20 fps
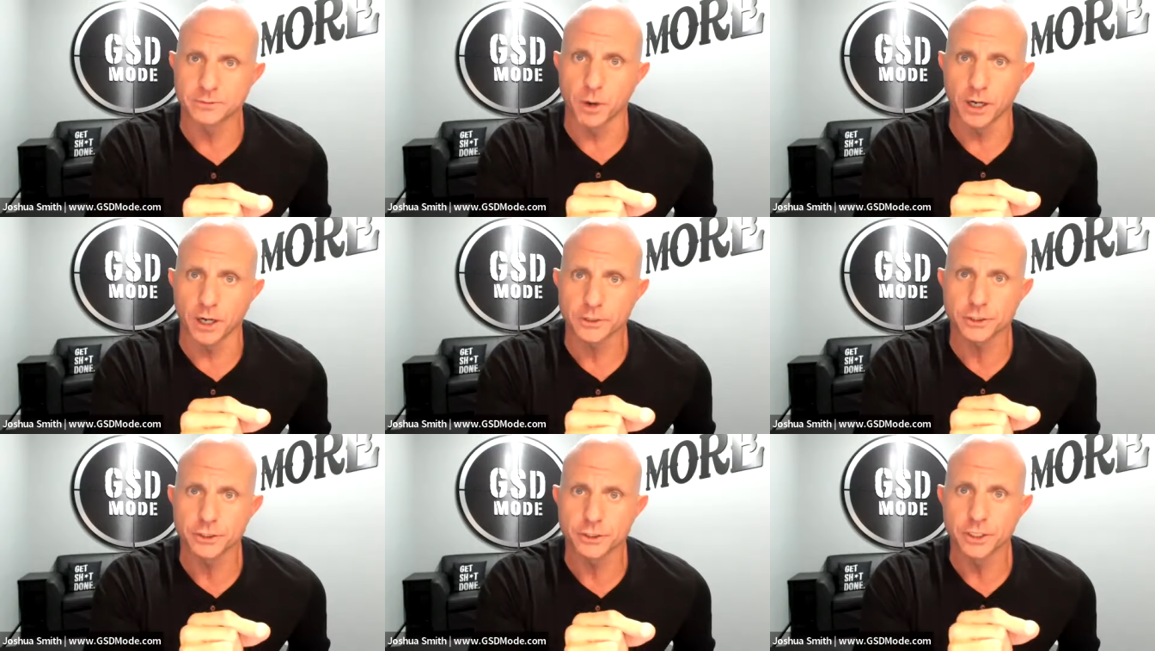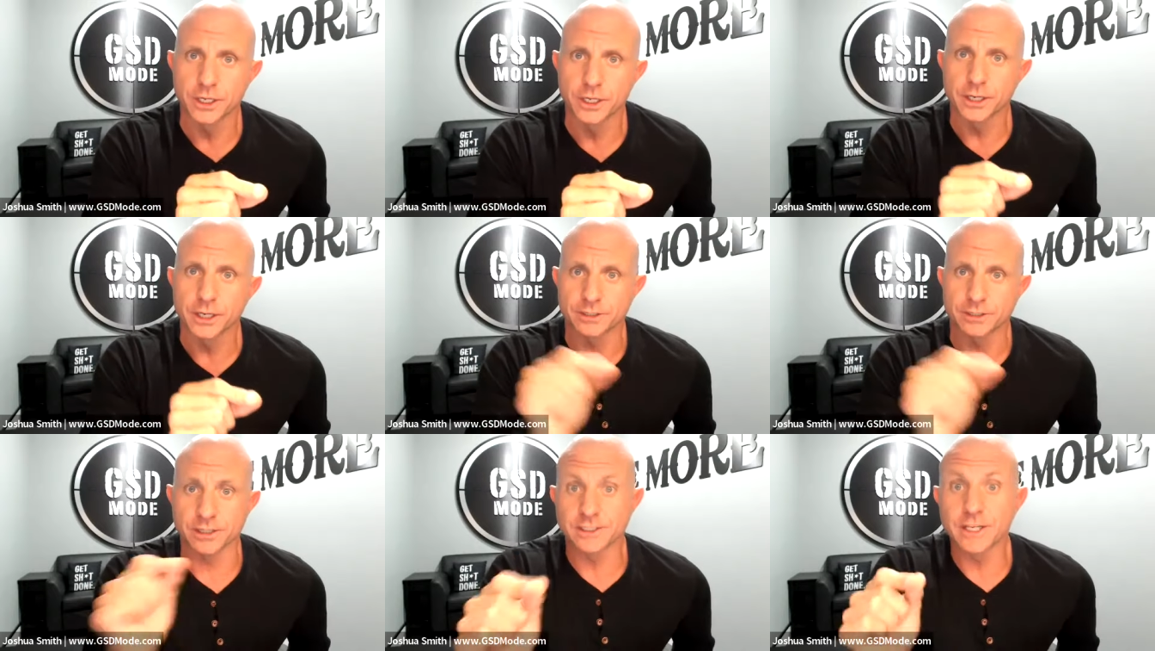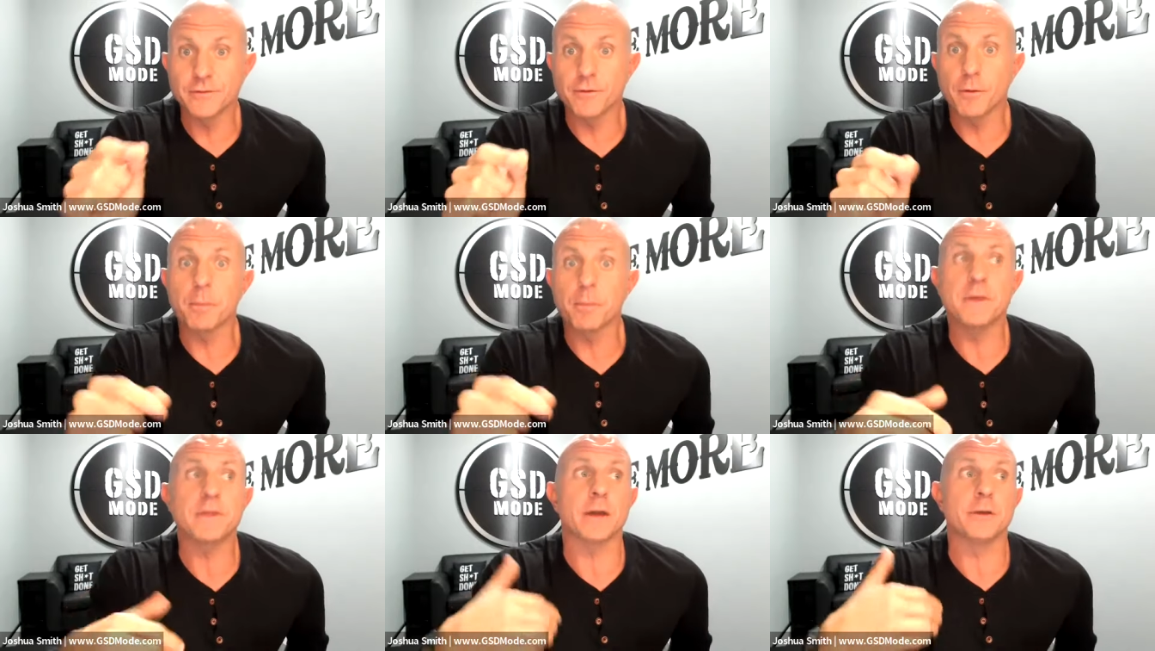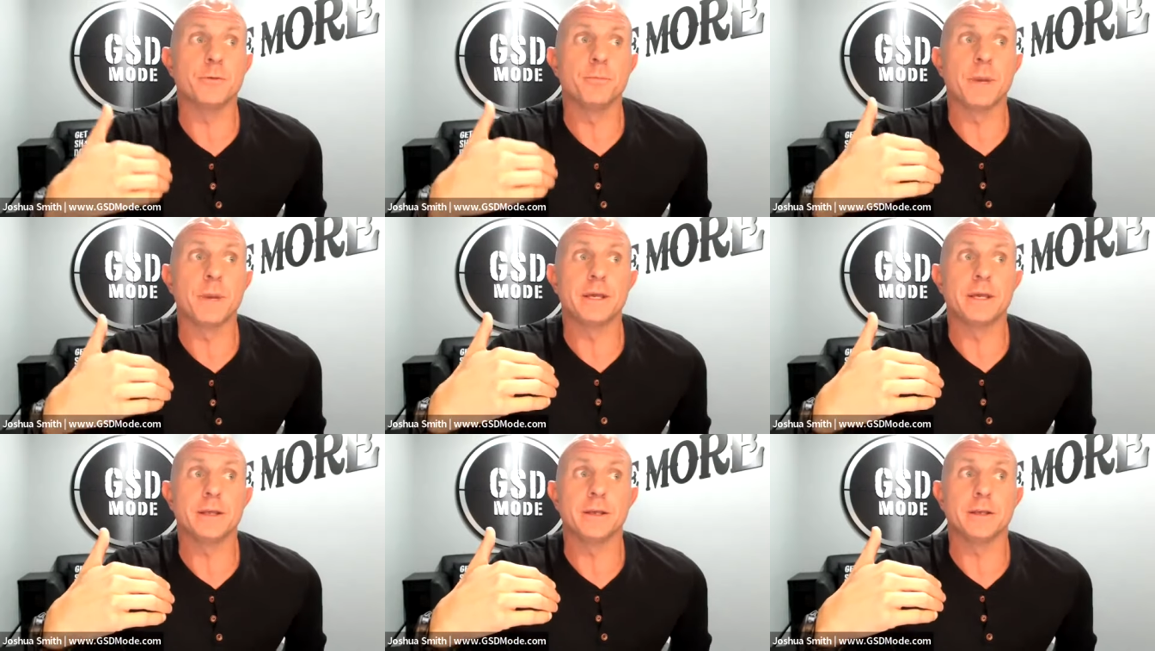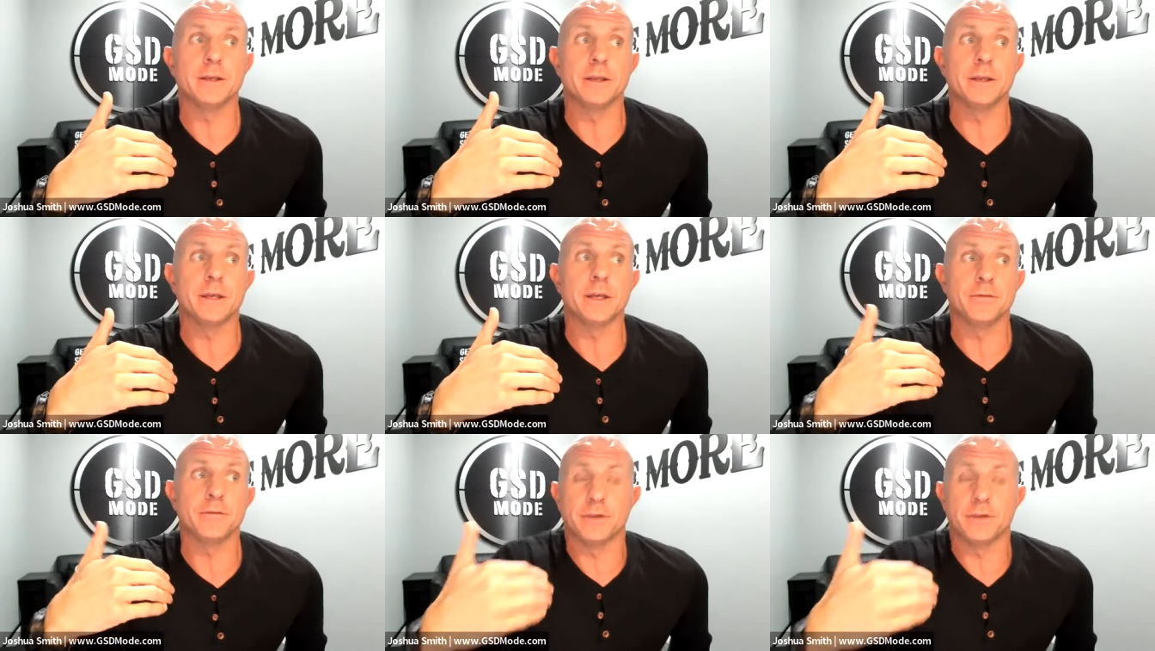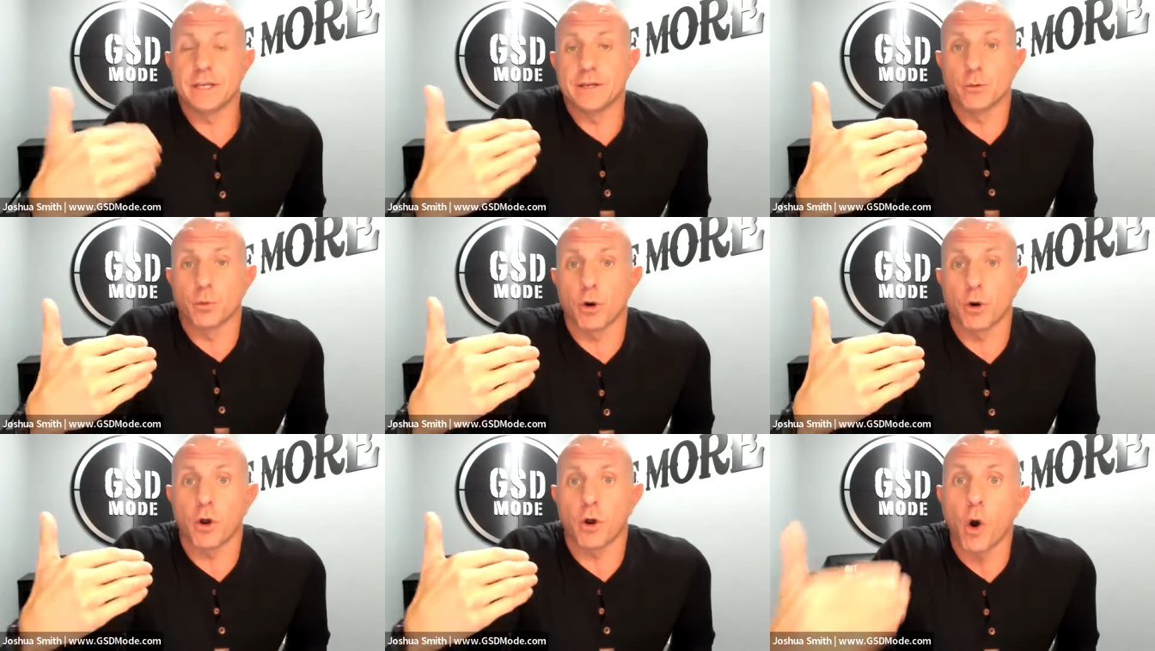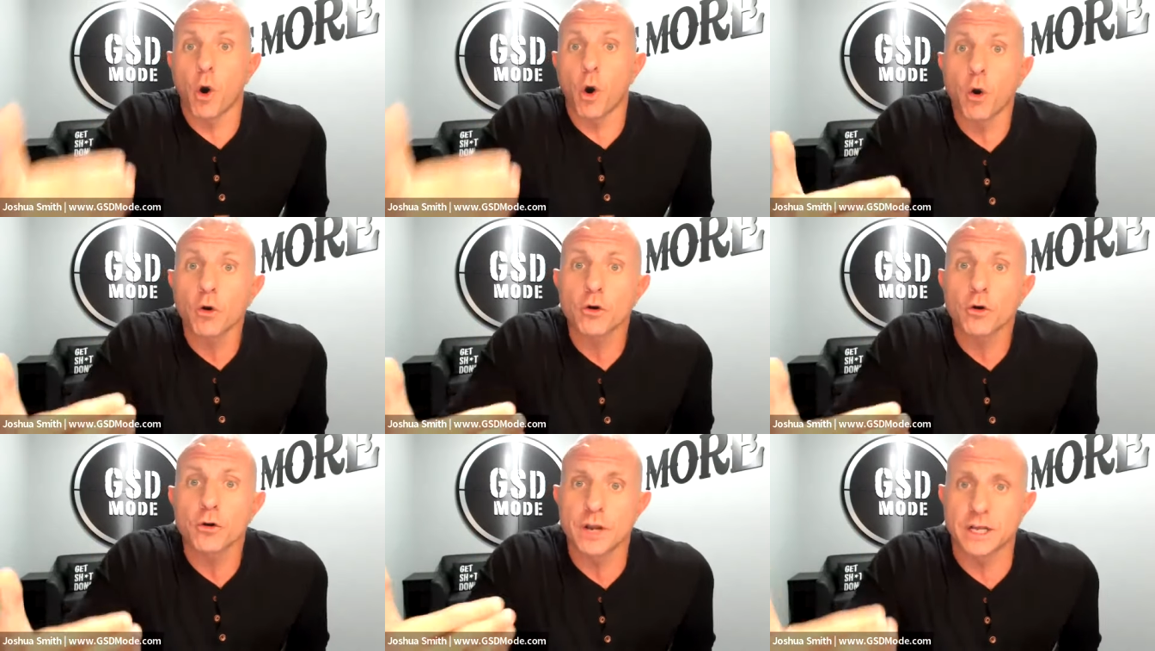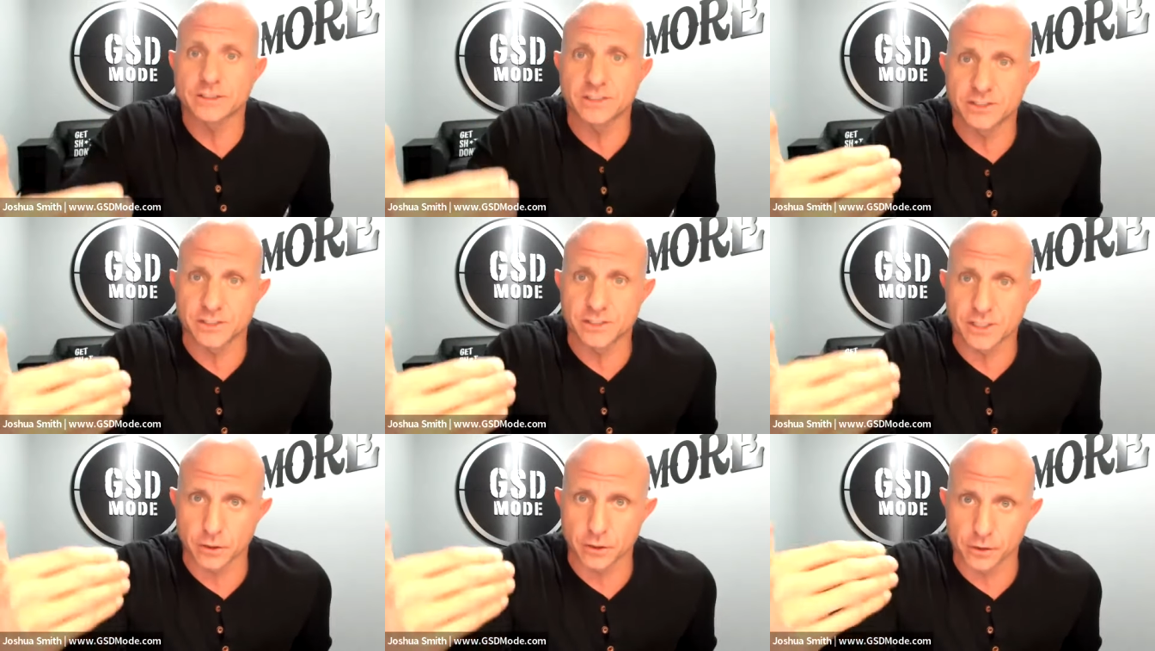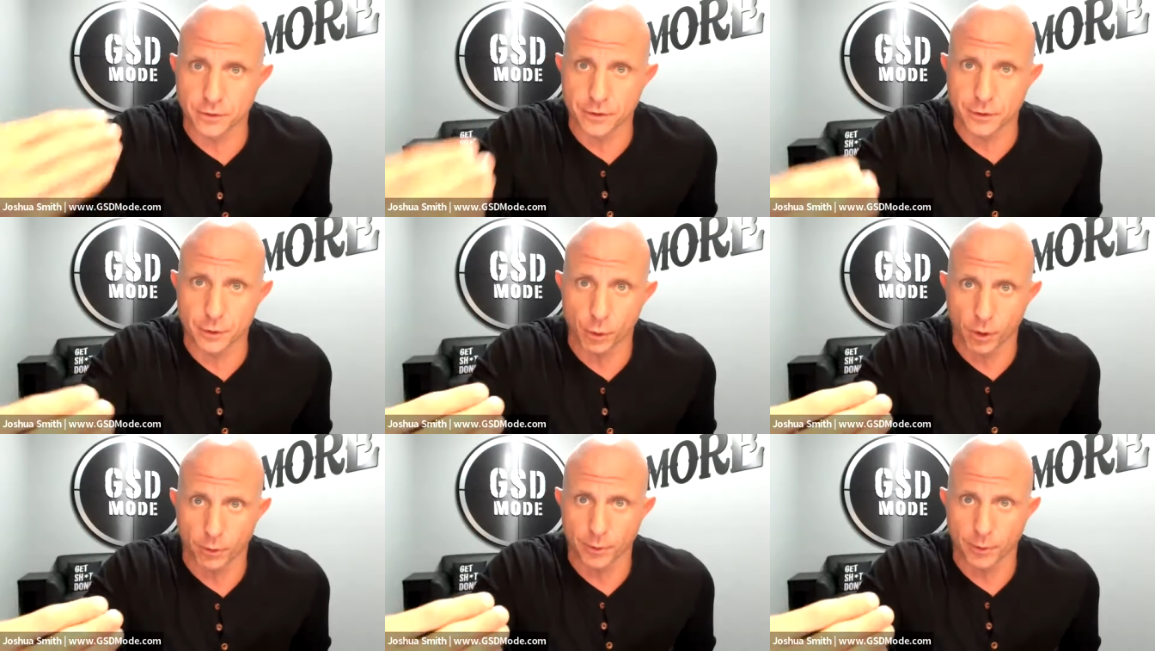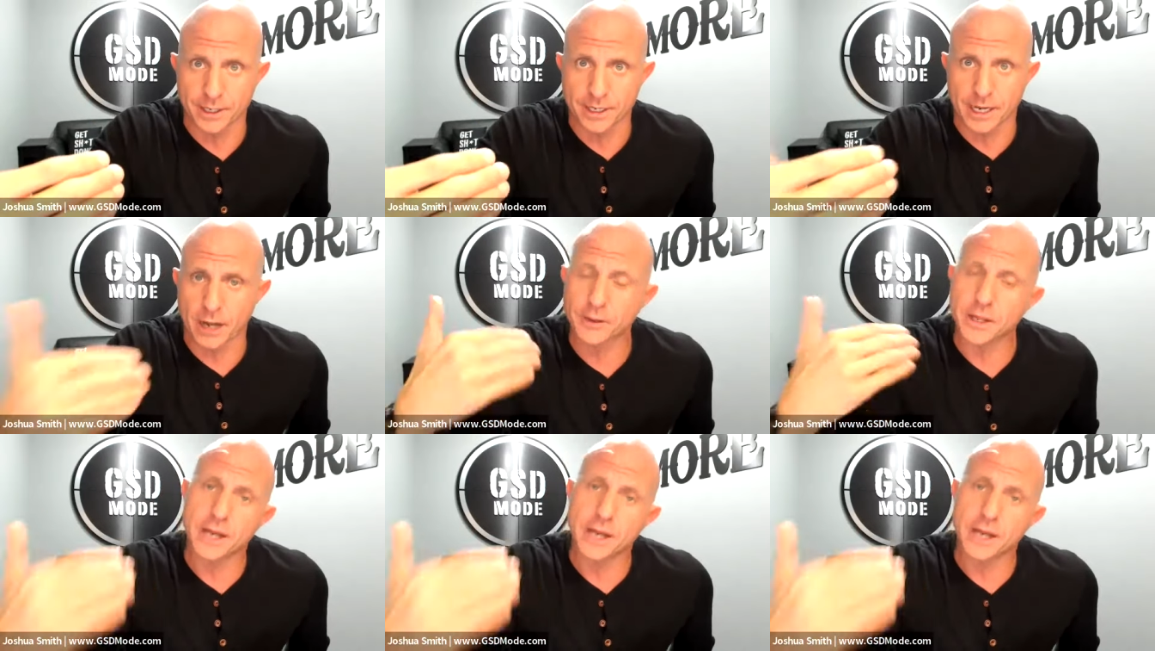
as much. Doesn't even mean that you may even need to work harder necessarily than you are right now.